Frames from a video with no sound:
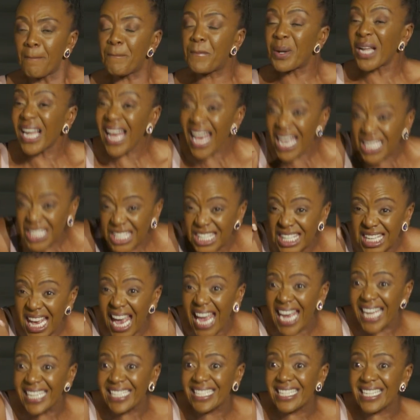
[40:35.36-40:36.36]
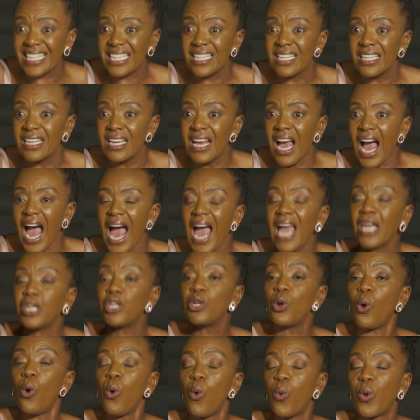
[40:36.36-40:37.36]
blessed are
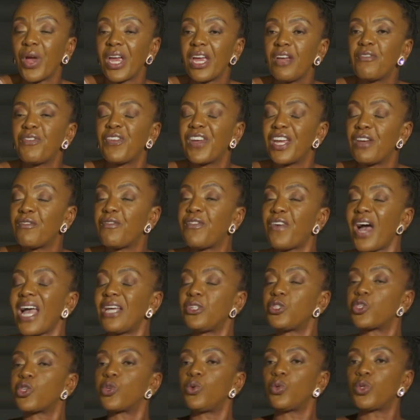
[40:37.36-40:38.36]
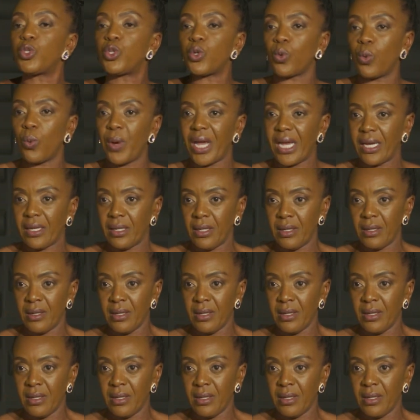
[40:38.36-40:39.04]
you if he finds you doing.